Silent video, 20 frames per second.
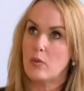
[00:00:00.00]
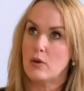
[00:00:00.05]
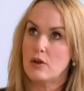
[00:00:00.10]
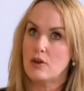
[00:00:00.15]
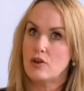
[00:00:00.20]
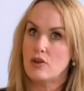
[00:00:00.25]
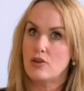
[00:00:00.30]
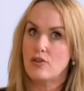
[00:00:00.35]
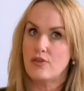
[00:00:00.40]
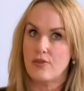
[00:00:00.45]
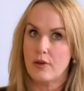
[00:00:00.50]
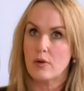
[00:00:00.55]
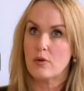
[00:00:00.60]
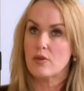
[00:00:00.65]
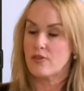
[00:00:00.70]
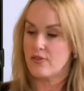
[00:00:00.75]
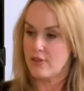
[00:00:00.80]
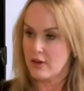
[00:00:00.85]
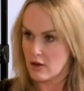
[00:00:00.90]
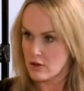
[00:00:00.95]
when you feel
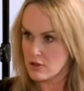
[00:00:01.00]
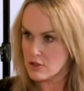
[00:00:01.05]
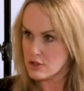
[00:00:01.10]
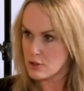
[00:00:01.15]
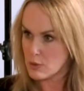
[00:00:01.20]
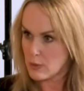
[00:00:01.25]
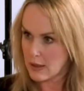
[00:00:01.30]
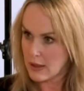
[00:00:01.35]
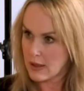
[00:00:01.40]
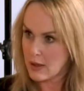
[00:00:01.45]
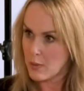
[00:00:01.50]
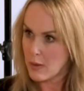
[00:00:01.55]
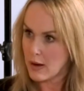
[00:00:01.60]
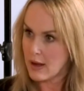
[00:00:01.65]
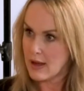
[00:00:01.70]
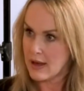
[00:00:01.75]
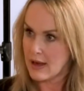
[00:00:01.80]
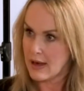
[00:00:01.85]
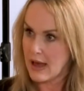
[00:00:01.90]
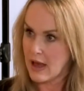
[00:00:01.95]
the fear and do it
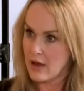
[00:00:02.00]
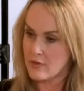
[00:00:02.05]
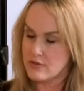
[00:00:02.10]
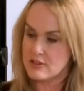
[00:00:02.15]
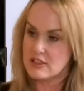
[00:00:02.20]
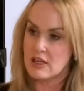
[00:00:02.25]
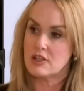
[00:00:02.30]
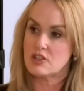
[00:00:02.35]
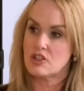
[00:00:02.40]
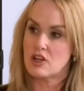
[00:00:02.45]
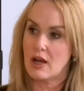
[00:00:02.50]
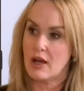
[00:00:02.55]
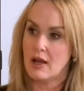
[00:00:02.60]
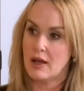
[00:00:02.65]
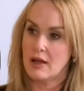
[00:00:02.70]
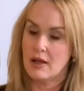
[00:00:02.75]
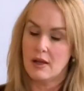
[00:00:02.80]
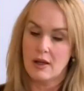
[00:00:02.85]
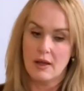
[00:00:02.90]
anyway, and have such a